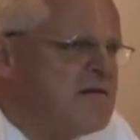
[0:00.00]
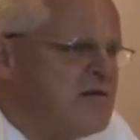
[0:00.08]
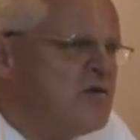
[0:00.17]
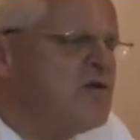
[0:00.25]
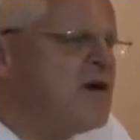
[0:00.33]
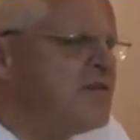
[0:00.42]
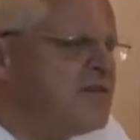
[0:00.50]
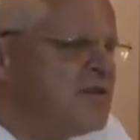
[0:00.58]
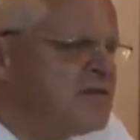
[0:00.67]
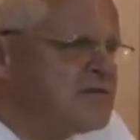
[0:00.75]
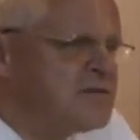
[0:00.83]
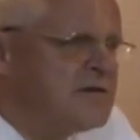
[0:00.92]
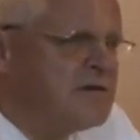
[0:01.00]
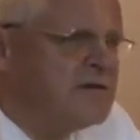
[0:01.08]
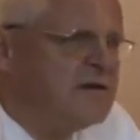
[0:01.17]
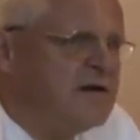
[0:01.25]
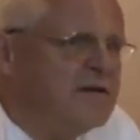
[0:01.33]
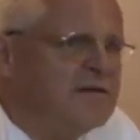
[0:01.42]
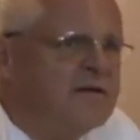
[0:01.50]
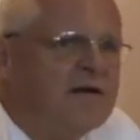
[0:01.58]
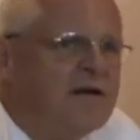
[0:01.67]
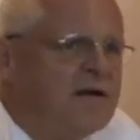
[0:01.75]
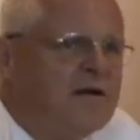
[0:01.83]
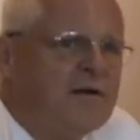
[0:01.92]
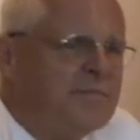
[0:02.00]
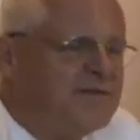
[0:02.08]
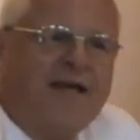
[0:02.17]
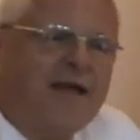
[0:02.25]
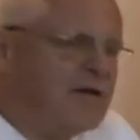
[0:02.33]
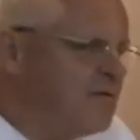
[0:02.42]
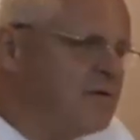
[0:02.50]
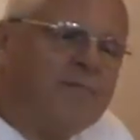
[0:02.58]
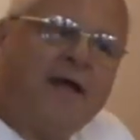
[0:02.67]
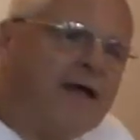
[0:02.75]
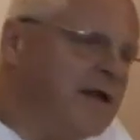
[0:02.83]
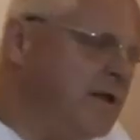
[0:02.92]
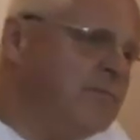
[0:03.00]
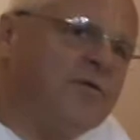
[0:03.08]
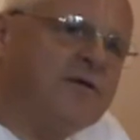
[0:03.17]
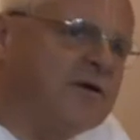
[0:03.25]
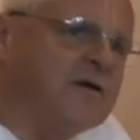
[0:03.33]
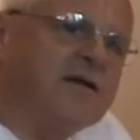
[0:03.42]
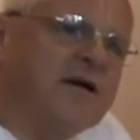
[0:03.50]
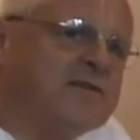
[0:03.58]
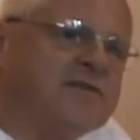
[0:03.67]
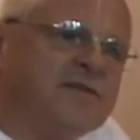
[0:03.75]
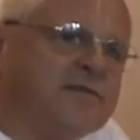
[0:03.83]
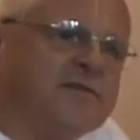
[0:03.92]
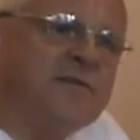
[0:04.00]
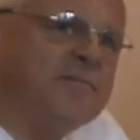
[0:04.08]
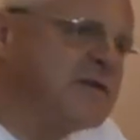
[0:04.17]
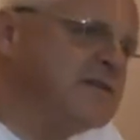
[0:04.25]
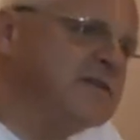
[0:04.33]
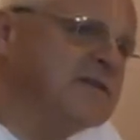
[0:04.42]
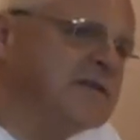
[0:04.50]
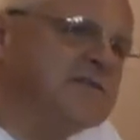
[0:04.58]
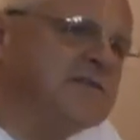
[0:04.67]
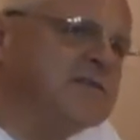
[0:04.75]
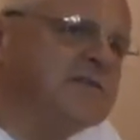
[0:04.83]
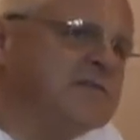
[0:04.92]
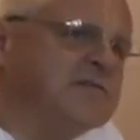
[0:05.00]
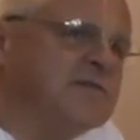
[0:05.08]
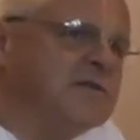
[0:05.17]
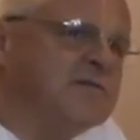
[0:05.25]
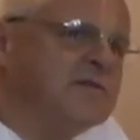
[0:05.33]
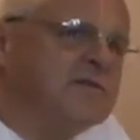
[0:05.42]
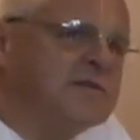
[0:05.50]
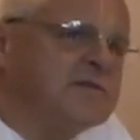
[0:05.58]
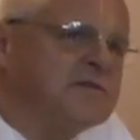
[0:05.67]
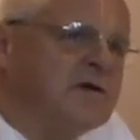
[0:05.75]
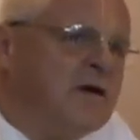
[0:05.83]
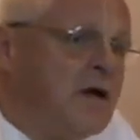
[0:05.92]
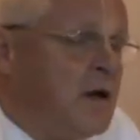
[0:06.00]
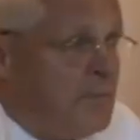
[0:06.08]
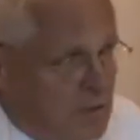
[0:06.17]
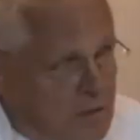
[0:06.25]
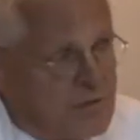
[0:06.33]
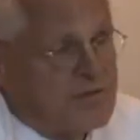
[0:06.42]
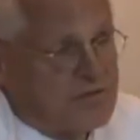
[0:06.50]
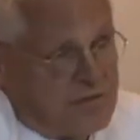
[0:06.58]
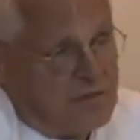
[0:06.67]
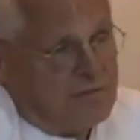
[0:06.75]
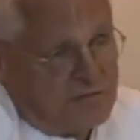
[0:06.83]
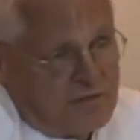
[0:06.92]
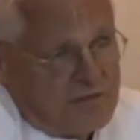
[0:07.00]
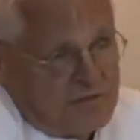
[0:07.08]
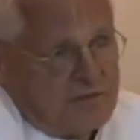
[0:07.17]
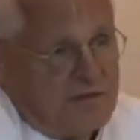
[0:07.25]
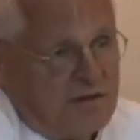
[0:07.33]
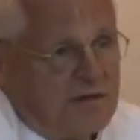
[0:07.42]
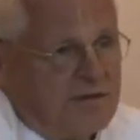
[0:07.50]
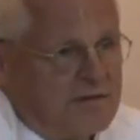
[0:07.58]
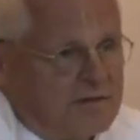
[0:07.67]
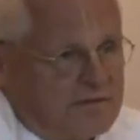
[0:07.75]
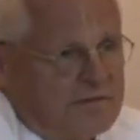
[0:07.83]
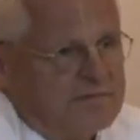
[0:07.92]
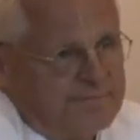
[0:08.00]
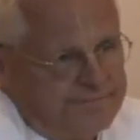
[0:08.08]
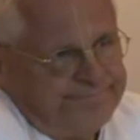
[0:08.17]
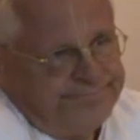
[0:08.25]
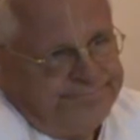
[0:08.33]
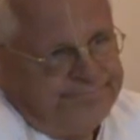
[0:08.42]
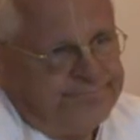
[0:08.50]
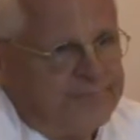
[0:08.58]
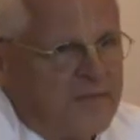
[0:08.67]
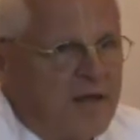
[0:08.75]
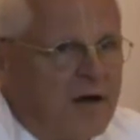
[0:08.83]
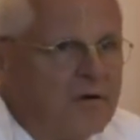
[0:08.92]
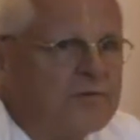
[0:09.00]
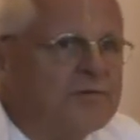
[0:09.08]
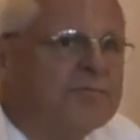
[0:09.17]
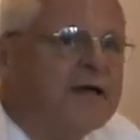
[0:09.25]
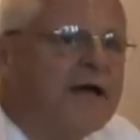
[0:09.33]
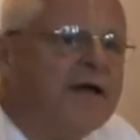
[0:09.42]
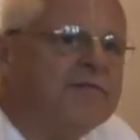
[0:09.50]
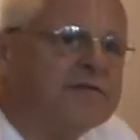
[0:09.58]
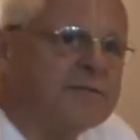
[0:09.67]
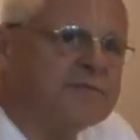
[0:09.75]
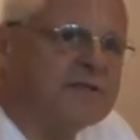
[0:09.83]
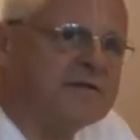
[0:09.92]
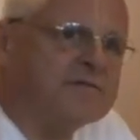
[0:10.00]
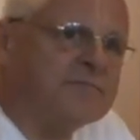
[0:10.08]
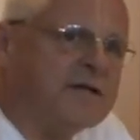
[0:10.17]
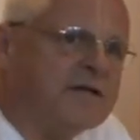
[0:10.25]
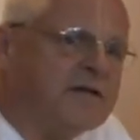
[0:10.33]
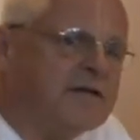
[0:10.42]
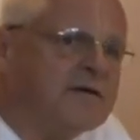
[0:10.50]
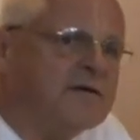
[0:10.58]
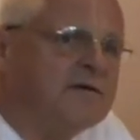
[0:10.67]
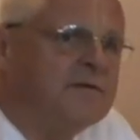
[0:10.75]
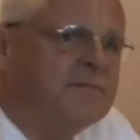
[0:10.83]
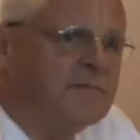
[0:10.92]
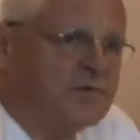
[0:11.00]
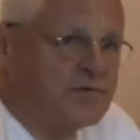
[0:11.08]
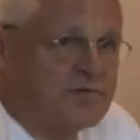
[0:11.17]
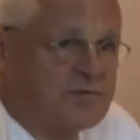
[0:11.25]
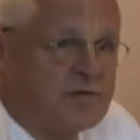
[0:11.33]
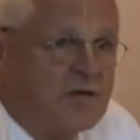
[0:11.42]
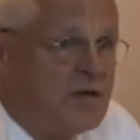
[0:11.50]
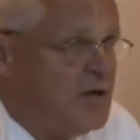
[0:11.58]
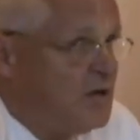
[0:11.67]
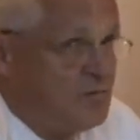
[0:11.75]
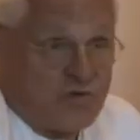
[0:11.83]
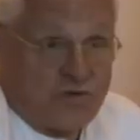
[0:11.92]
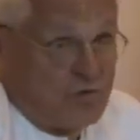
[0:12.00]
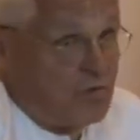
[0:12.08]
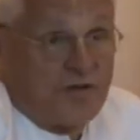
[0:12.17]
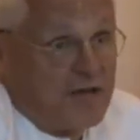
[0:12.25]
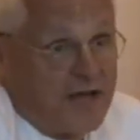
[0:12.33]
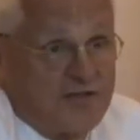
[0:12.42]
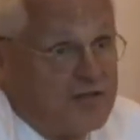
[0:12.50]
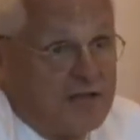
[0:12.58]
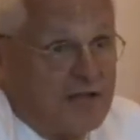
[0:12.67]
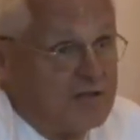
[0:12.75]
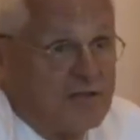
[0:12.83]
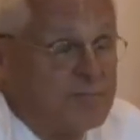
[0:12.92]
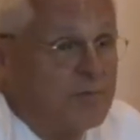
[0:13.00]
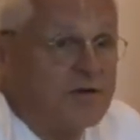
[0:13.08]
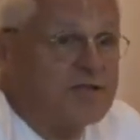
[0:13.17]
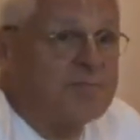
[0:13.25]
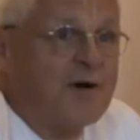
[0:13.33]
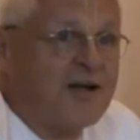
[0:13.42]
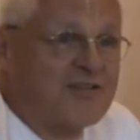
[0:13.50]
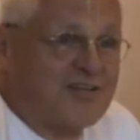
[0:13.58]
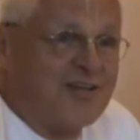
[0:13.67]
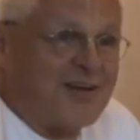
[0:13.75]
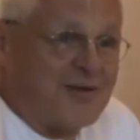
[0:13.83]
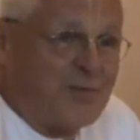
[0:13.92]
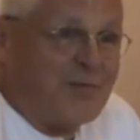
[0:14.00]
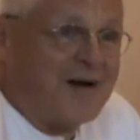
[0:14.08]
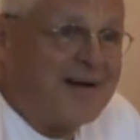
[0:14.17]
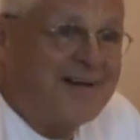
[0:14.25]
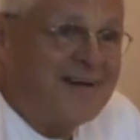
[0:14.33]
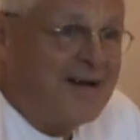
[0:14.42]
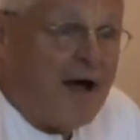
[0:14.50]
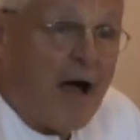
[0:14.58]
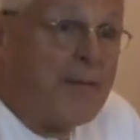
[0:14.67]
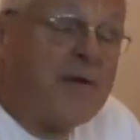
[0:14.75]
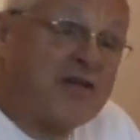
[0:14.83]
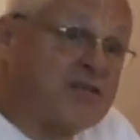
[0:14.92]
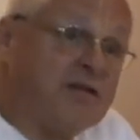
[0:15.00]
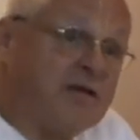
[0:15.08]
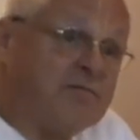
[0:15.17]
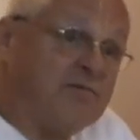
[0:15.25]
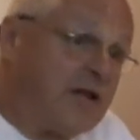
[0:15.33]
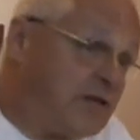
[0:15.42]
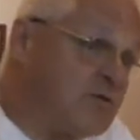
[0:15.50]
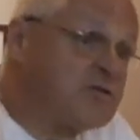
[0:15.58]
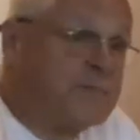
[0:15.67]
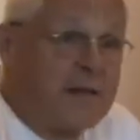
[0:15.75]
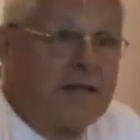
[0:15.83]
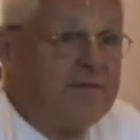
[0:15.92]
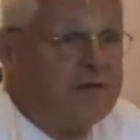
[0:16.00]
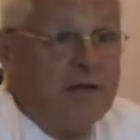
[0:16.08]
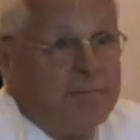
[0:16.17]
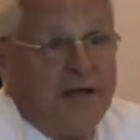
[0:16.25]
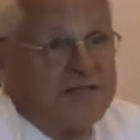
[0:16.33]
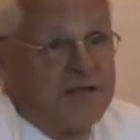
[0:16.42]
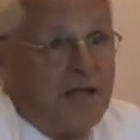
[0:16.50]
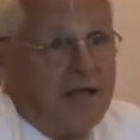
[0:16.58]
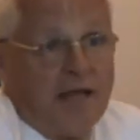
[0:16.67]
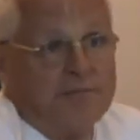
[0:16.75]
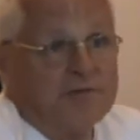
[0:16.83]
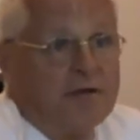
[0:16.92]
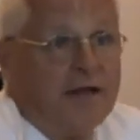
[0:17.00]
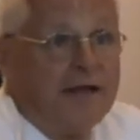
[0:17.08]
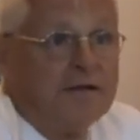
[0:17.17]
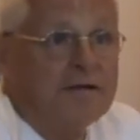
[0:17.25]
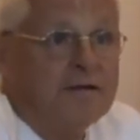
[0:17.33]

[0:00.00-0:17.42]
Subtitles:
You have this? But they cannot make any more the connection to the present existence of the devotees. Because also the devotees also learned how to behave themselves better, you know? Because it was not an accident, this police marched in the door. I'm actually retrospectively amazed they came so late.